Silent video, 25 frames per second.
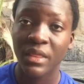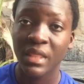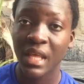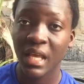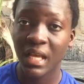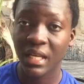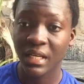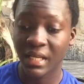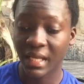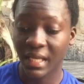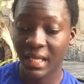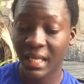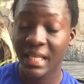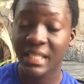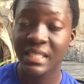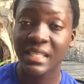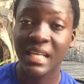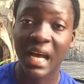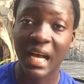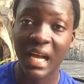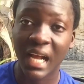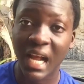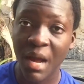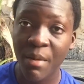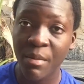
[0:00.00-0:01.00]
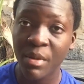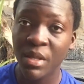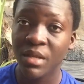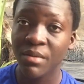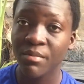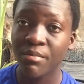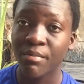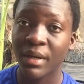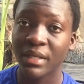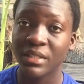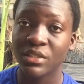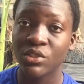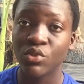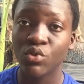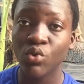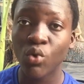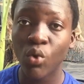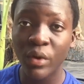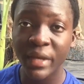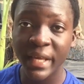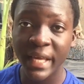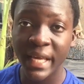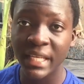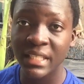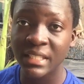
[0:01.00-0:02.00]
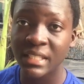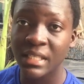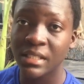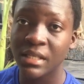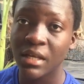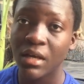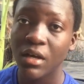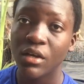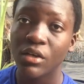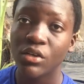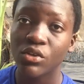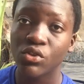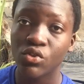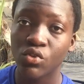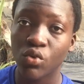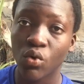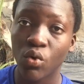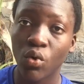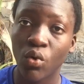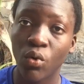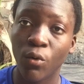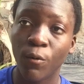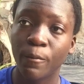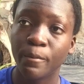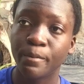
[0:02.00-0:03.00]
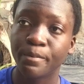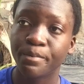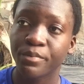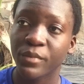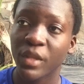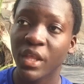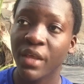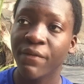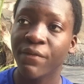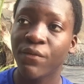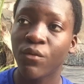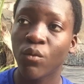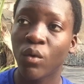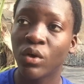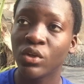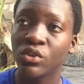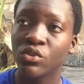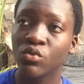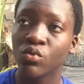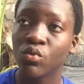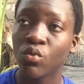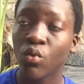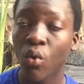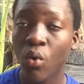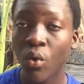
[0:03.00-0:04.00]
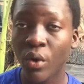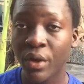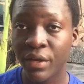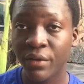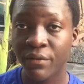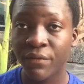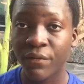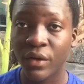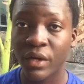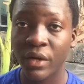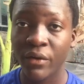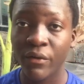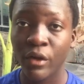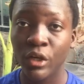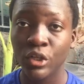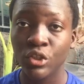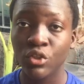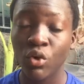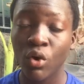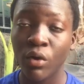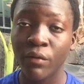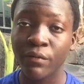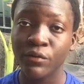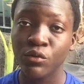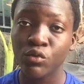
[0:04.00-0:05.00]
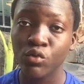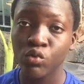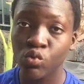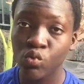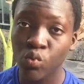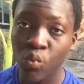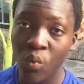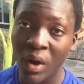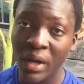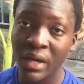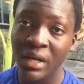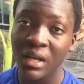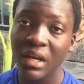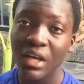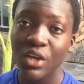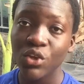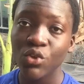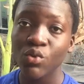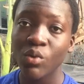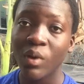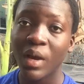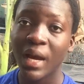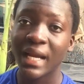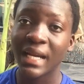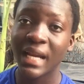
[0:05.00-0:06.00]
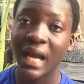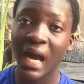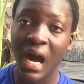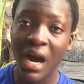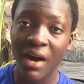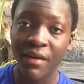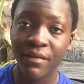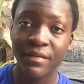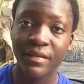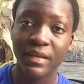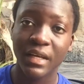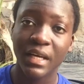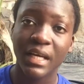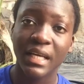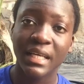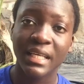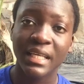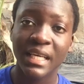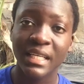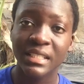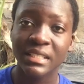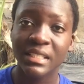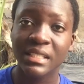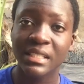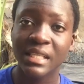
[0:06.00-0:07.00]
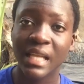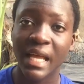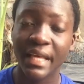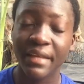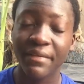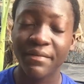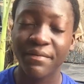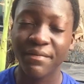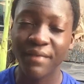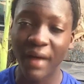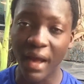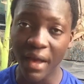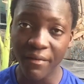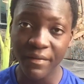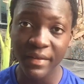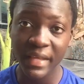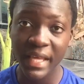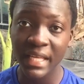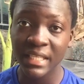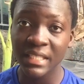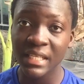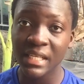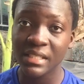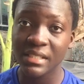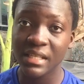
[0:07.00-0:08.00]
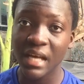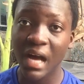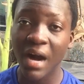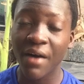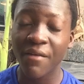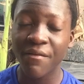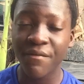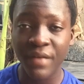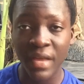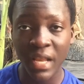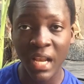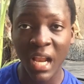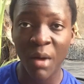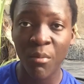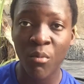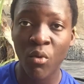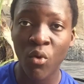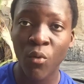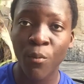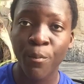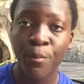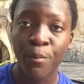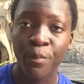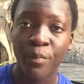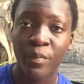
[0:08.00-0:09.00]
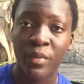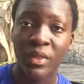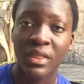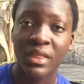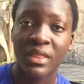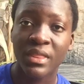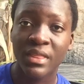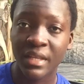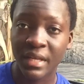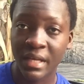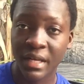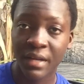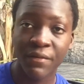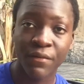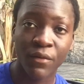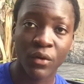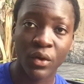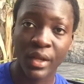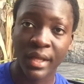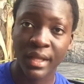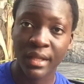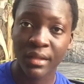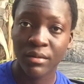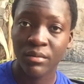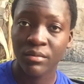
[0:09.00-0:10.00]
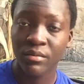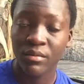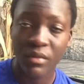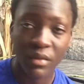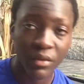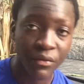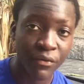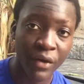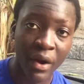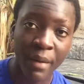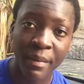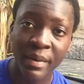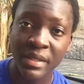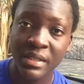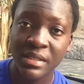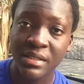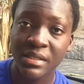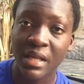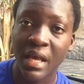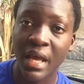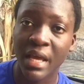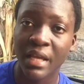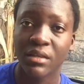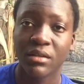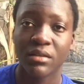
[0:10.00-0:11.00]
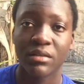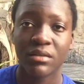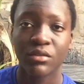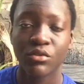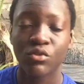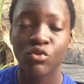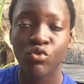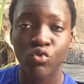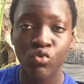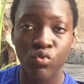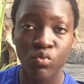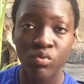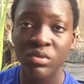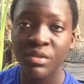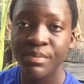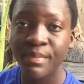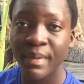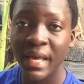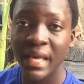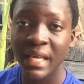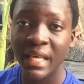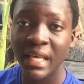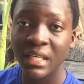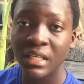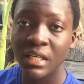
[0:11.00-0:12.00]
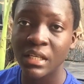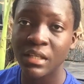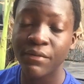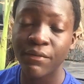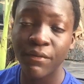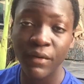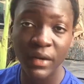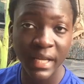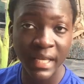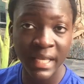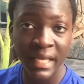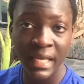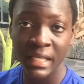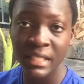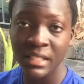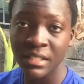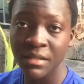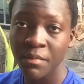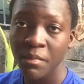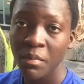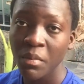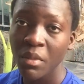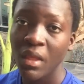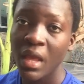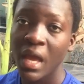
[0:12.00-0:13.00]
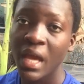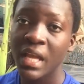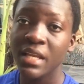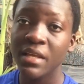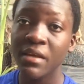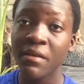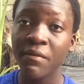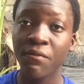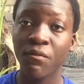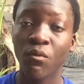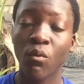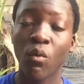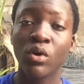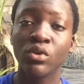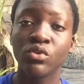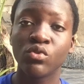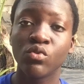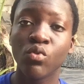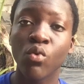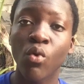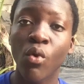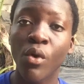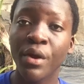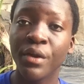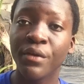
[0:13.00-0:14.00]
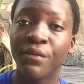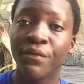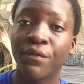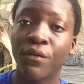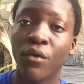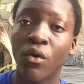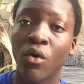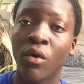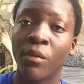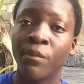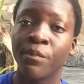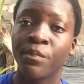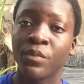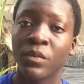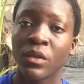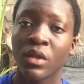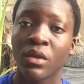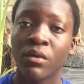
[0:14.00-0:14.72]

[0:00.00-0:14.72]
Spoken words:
The kids can come in but no cages. So if you want to go in for the ratio of 2 to 1, you can have cages like 5 cages available, 3 for the rabbits and 2 spare cages for the kids. And if you want to go in for